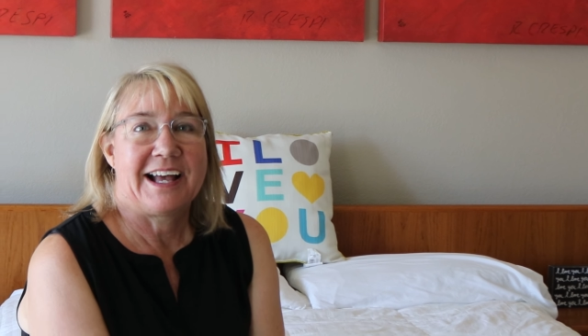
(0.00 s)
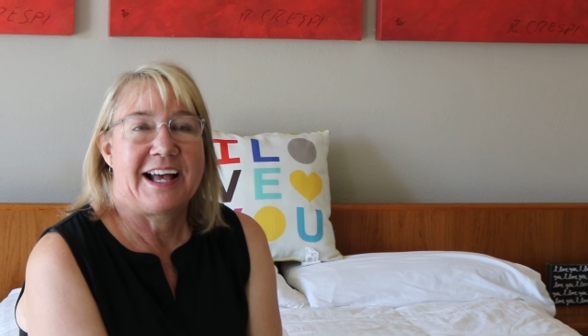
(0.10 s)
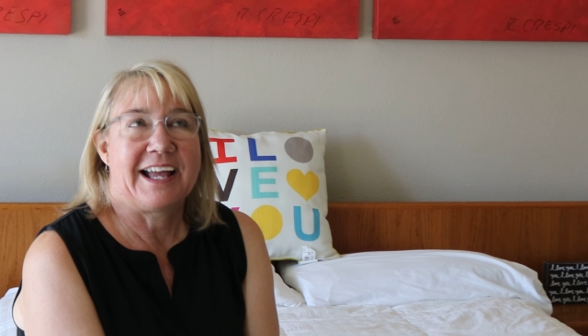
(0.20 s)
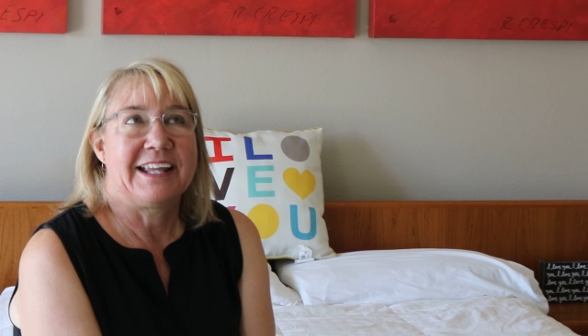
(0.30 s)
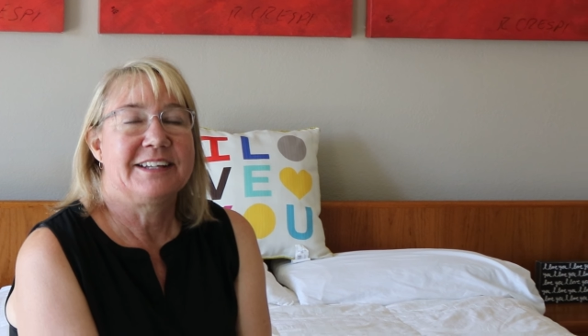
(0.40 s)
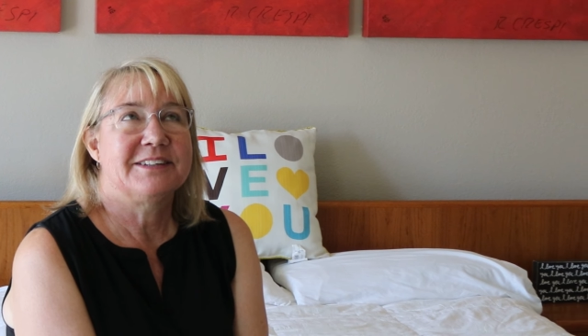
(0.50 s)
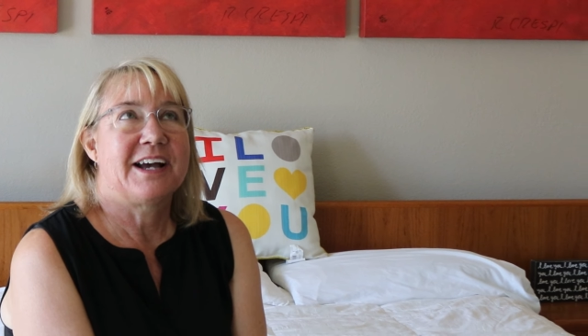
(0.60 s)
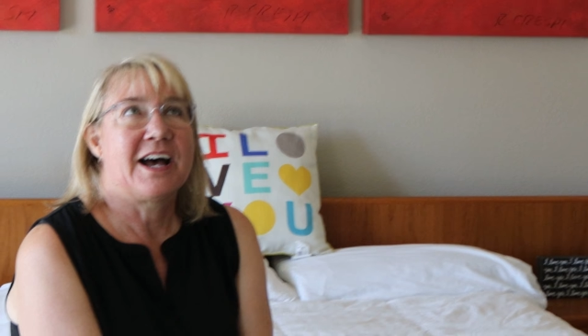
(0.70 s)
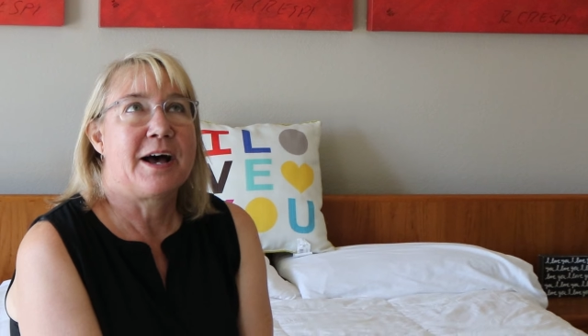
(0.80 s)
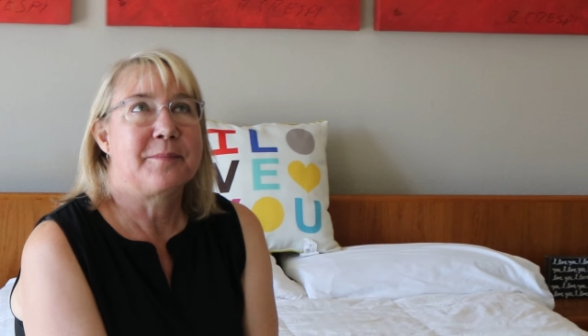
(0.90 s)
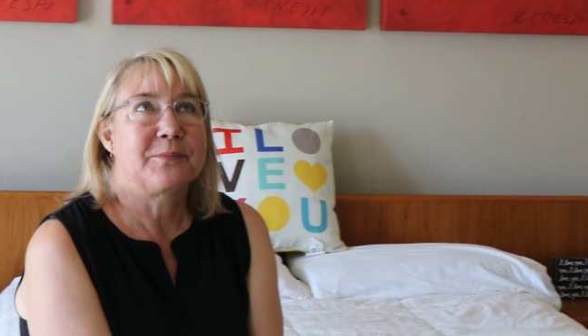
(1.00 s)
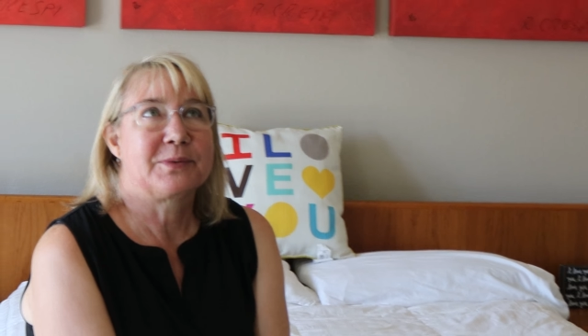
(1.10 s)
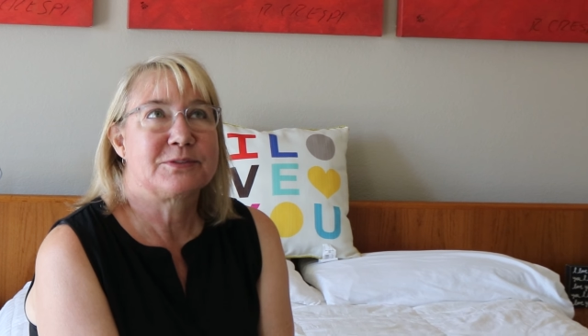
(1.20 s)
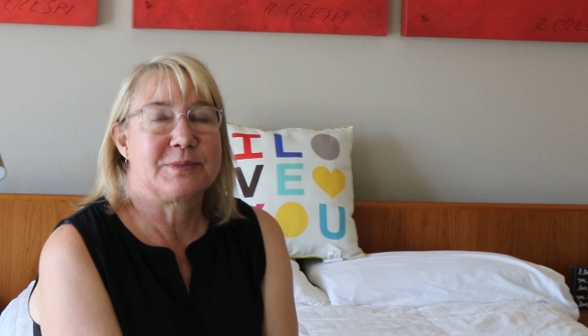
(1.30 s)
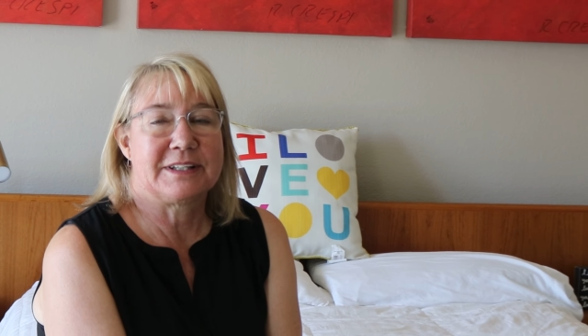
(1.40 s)
I
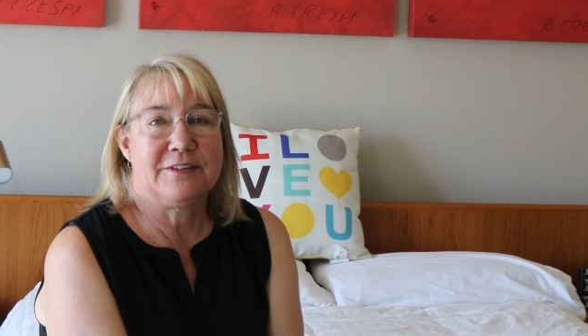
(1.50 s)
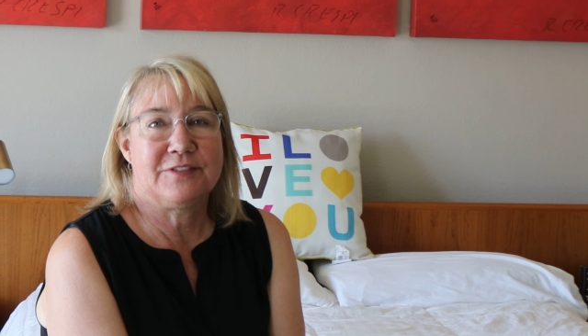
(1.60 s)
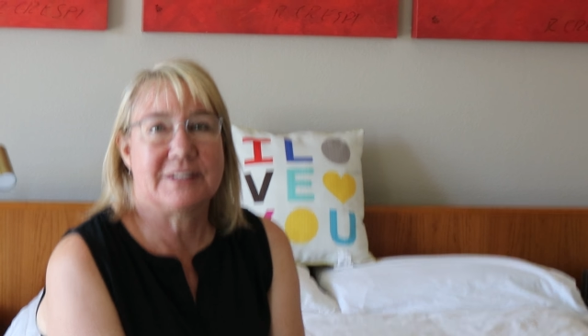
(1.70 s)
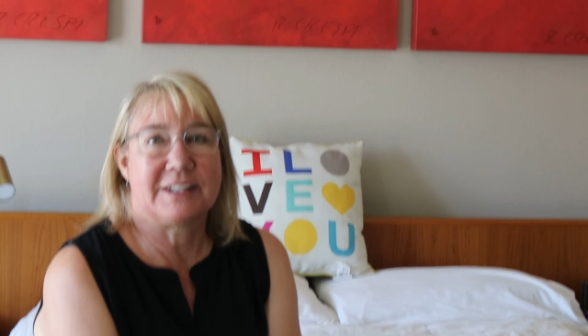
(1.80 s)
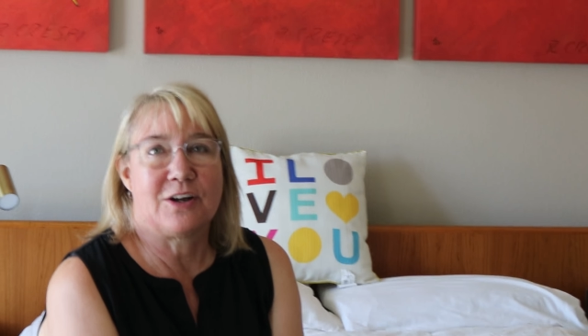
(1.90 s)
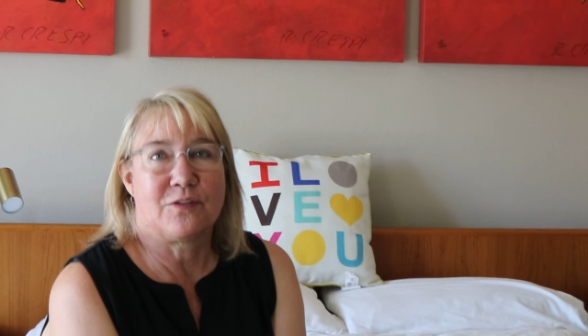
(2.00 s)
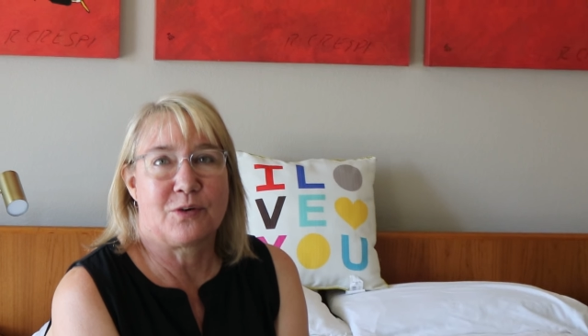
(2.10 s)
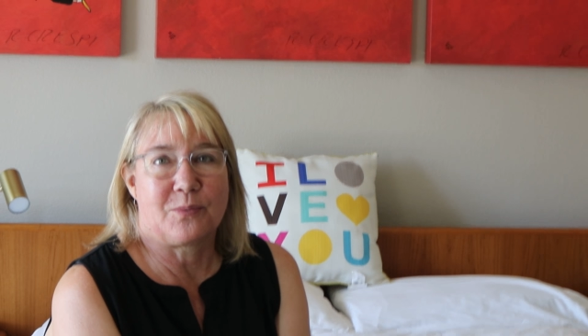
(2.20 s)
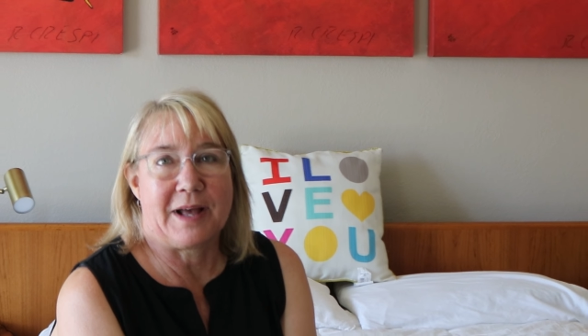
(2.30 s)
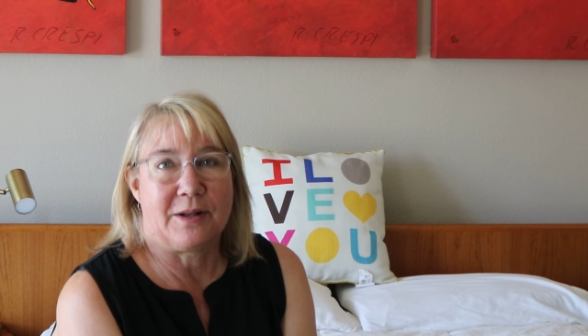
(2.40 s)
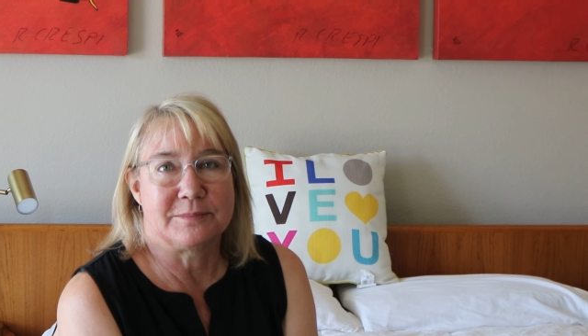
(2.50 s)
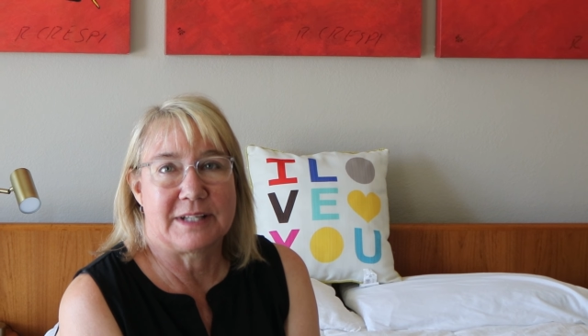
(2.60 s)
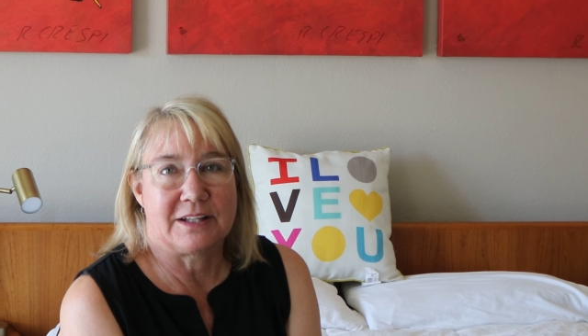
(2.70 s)
was really feeling overwhelmed.